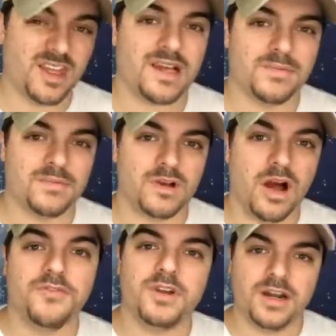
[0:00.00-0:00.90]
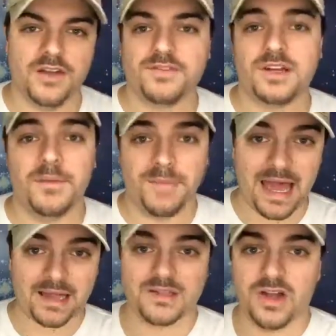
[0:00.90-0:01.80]
like I'm confident enough to come
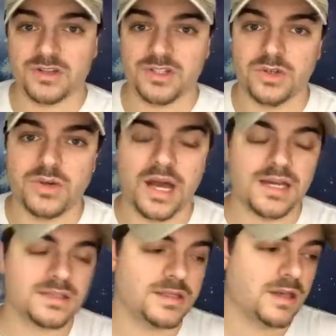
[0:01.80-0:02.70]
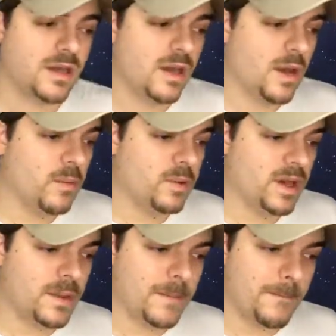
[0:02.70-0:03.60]
back and talk to you guys.
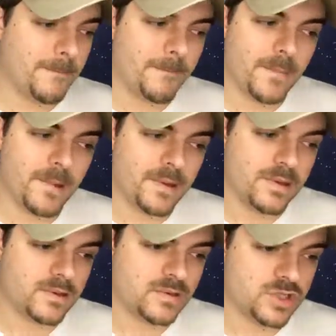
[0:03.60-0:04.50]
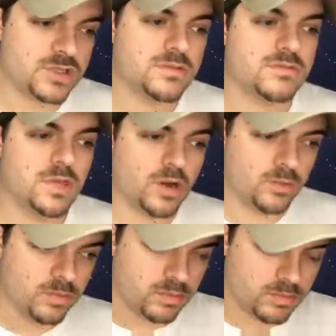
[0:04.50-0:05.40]
But just, you
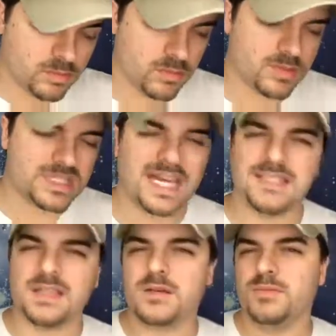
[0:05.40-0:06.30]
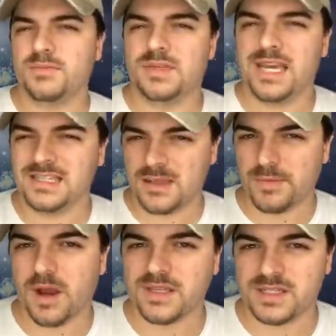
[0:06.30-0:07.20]
know, test the
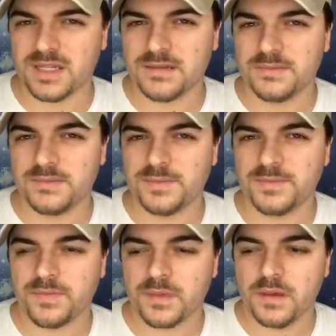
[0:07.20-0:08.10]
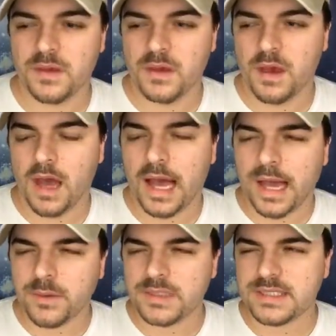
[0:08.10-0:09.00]
pricing.
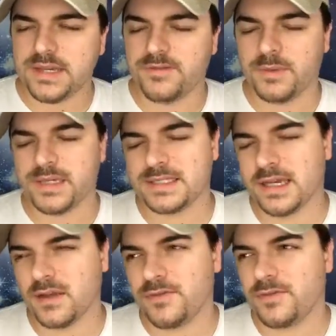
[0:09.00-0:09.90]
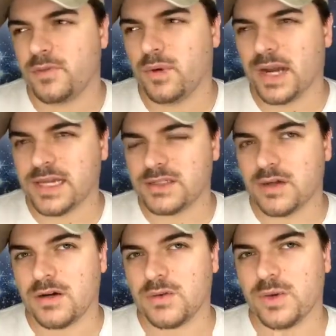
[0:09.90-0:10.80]
I would say for myself, what I
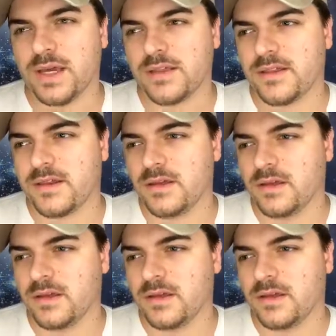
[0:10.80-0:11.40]
started with